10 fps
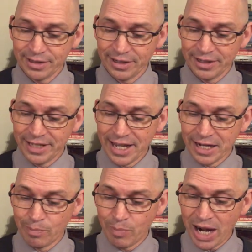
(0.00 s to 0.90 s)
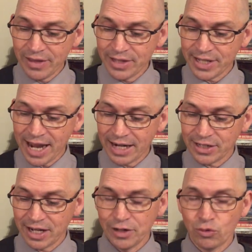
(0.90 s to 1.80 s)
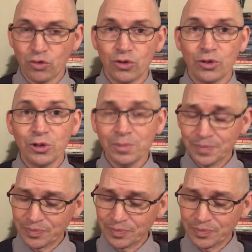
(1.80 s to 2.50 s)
again, by this axe I rule.